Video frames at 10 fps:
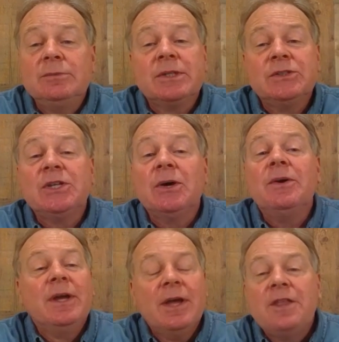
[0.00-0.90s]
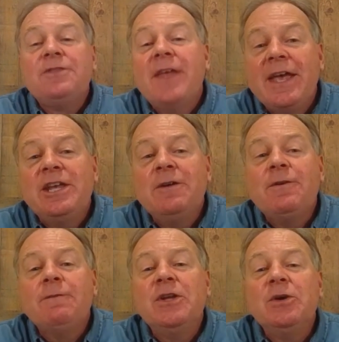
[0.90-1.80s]
So thank you
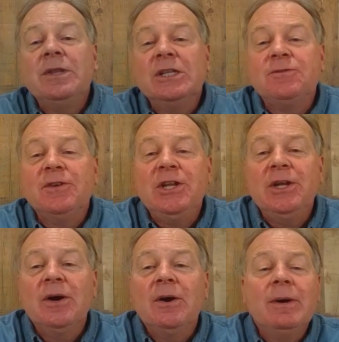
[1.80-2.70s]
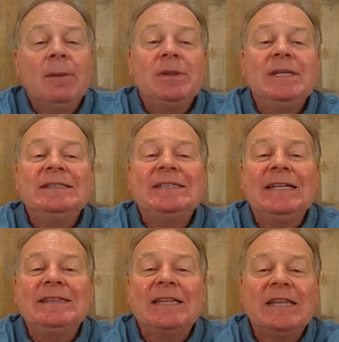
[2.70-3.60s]
for viewing this video. Please
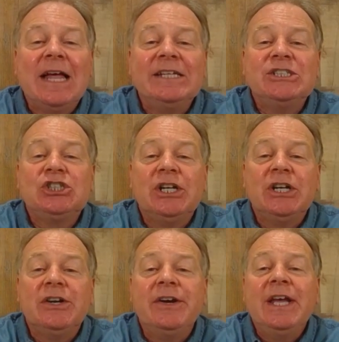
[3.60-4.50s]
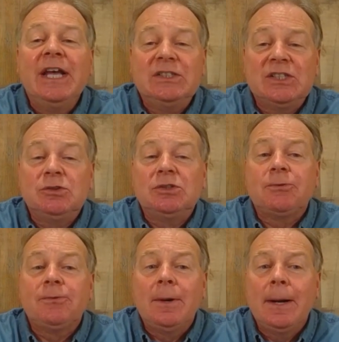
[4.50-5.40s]
hit the like, share, and
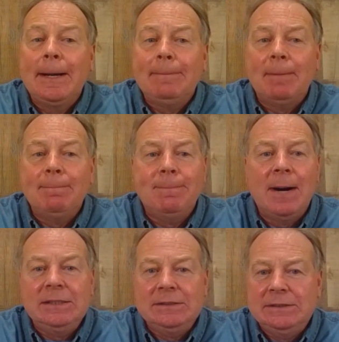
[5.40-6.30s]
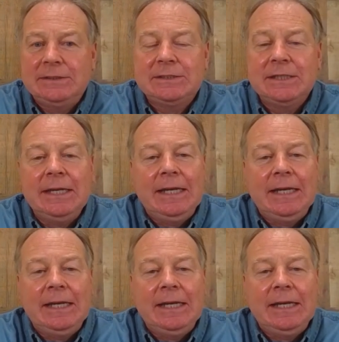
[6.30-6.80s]
subscribe buttons.